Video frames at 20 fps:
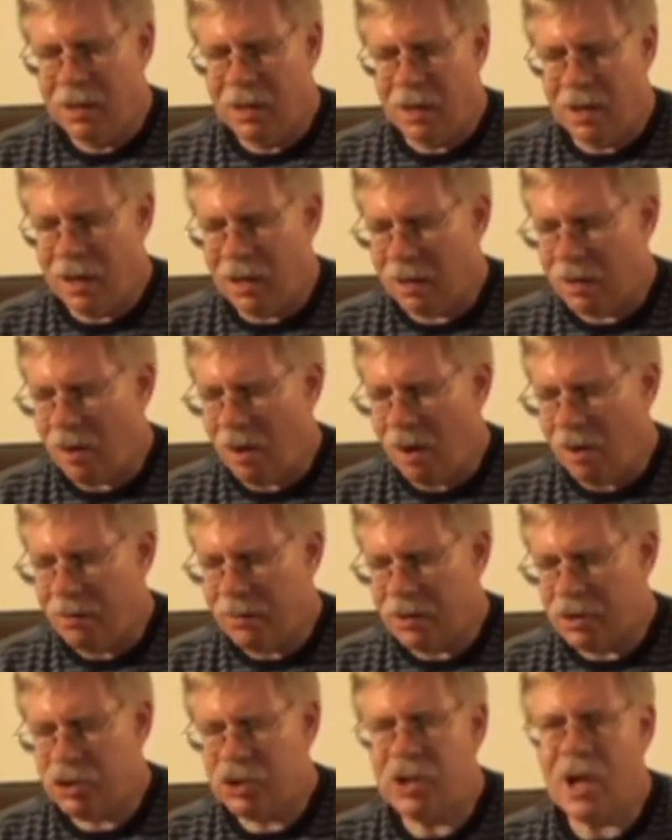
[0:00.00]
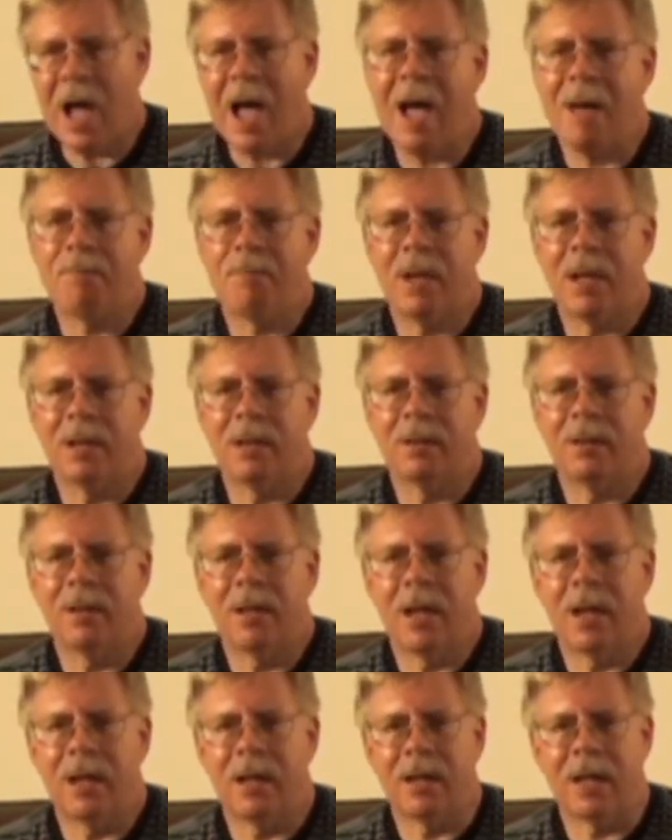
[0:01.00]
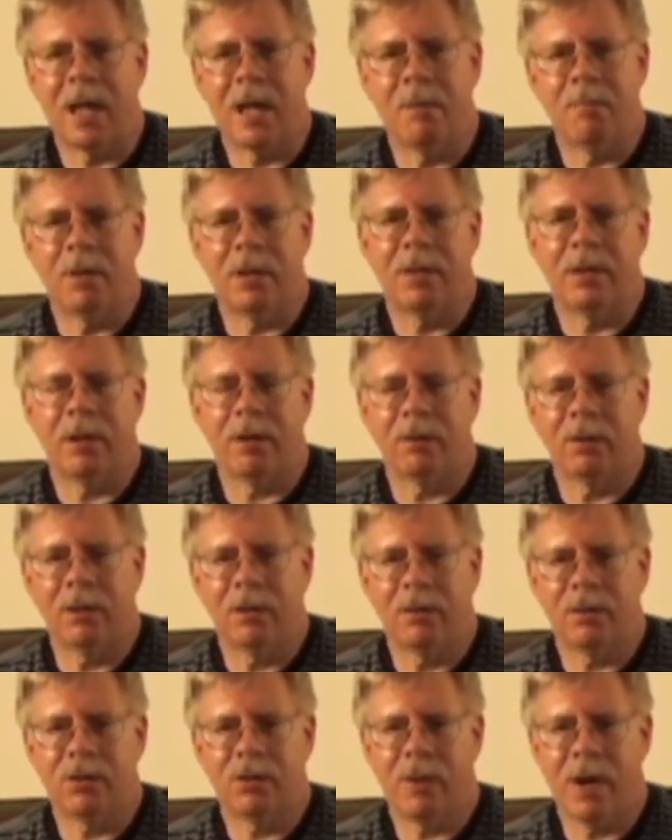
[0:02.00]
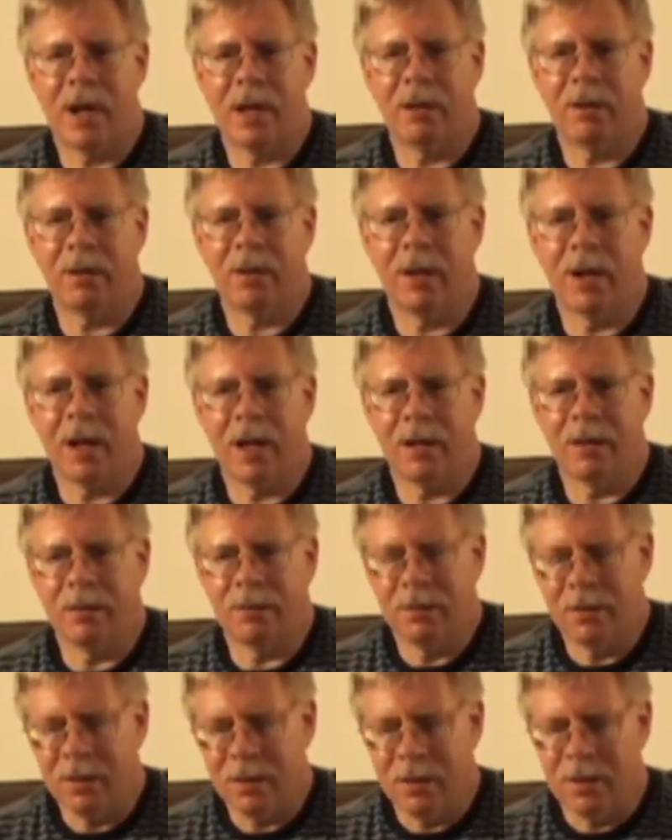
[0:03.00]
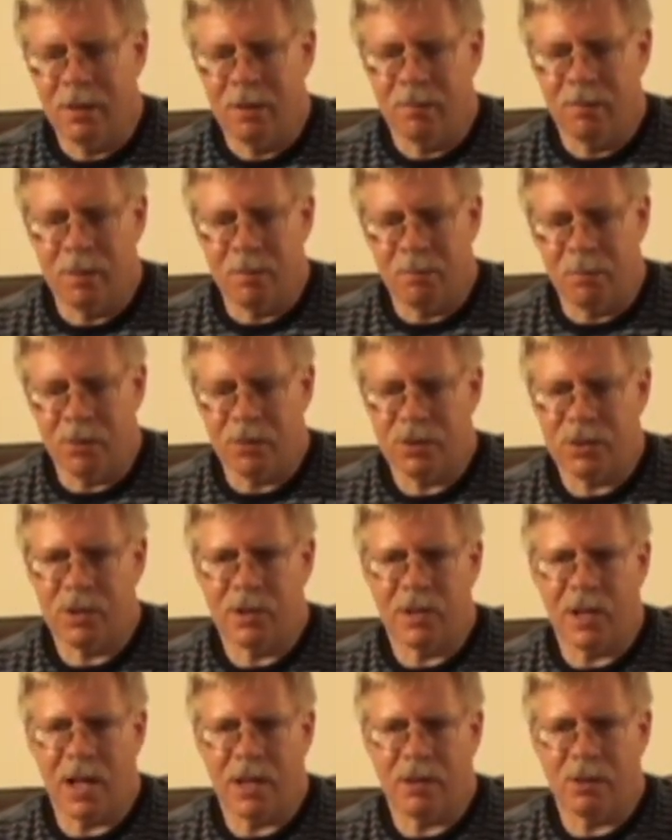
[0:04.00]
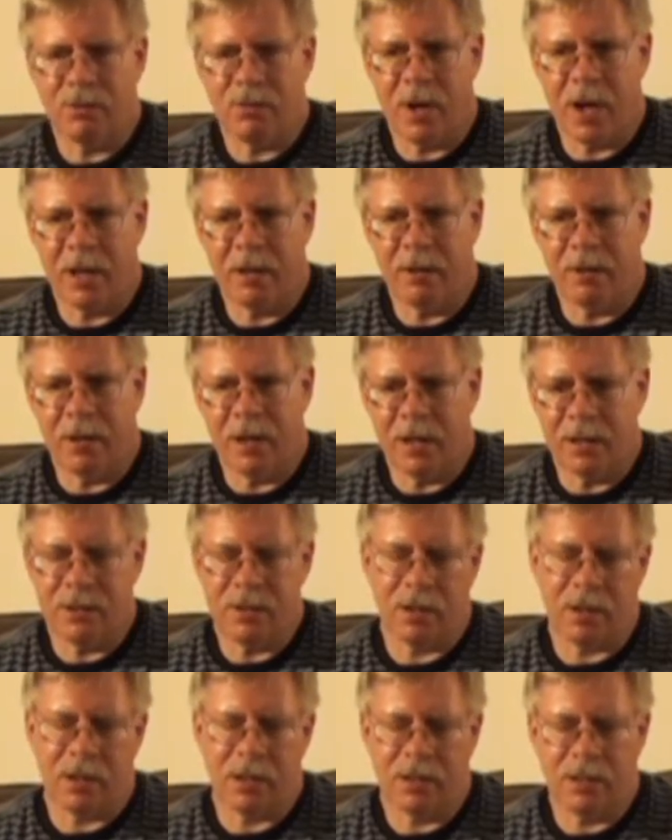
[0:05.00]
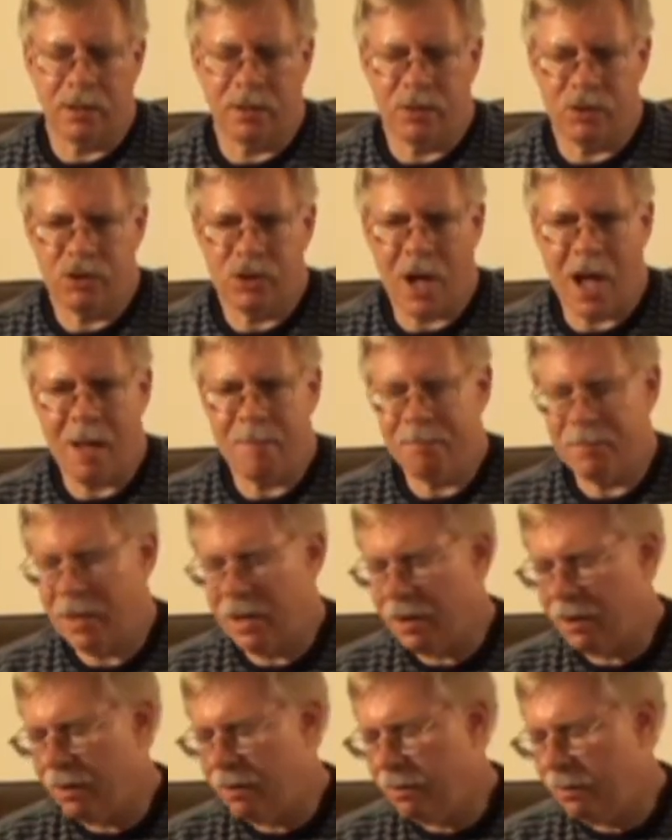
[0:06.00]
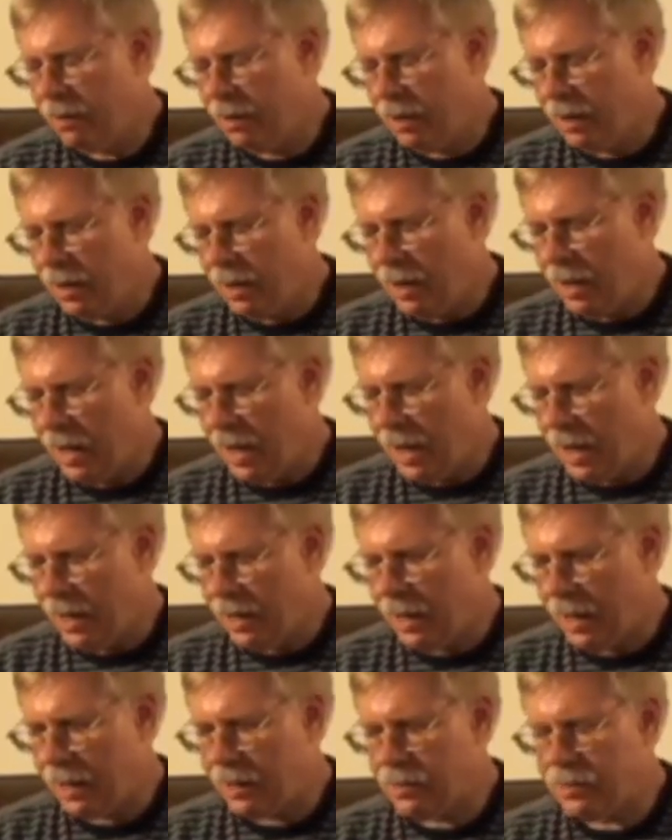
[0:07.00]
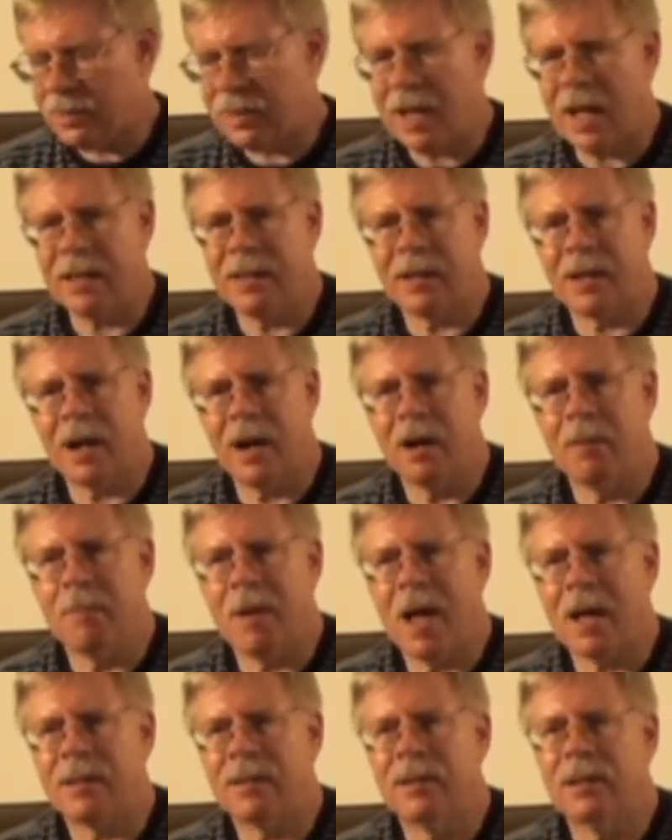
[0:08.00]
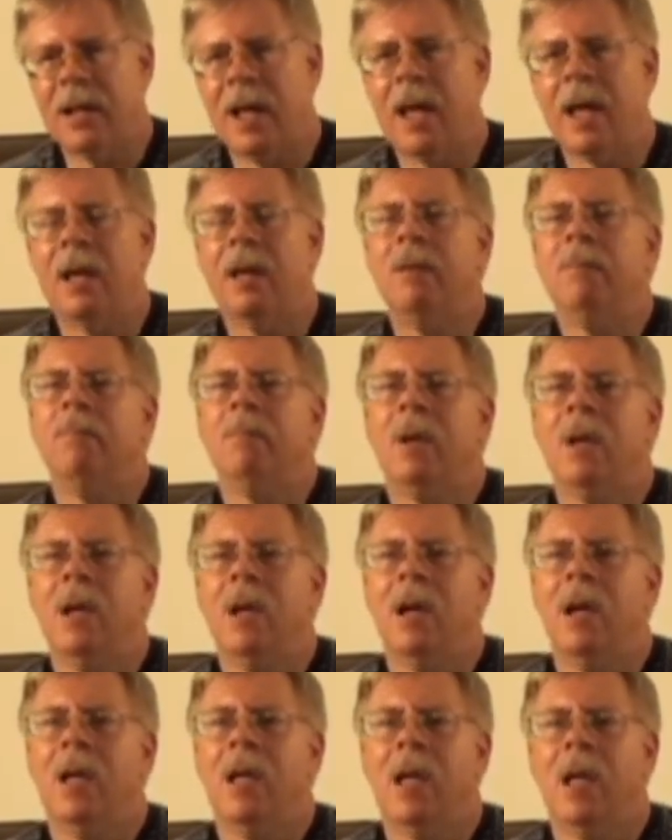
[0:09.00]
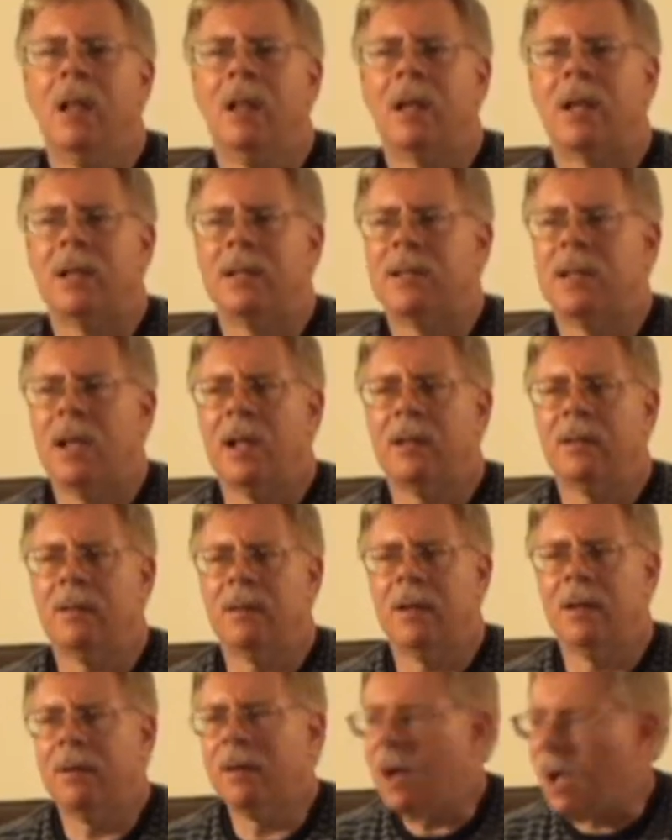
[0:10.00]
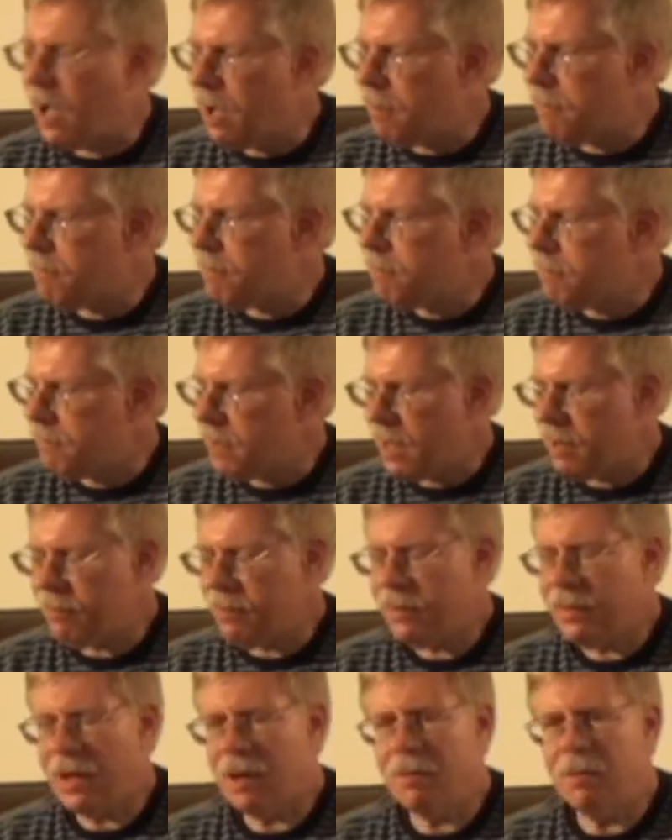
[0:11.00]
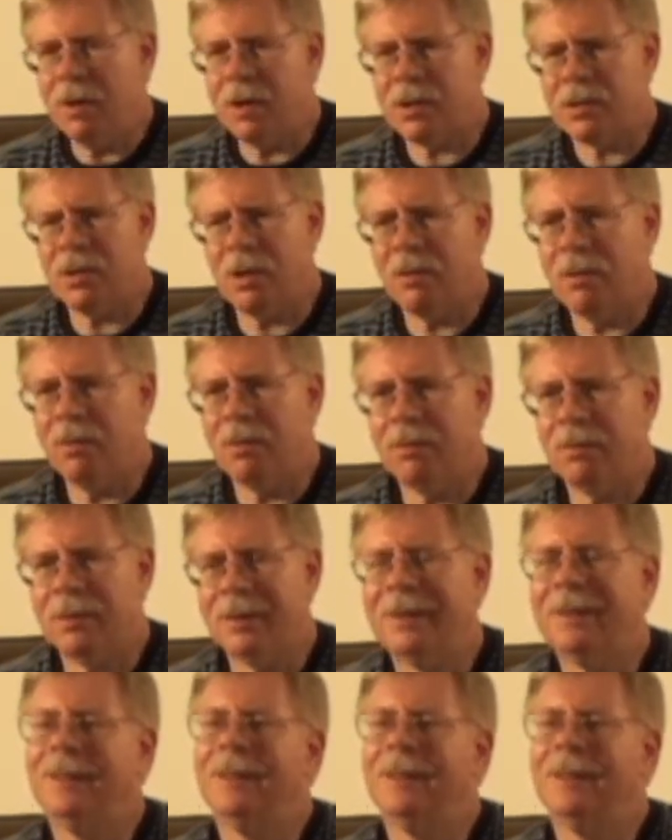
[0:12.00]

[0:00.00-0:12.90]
call this shop, and they came with their little trailer, and we pushed it on the trailer and took it to the shop there. And I just got the car back today, and like I said, everything works. Although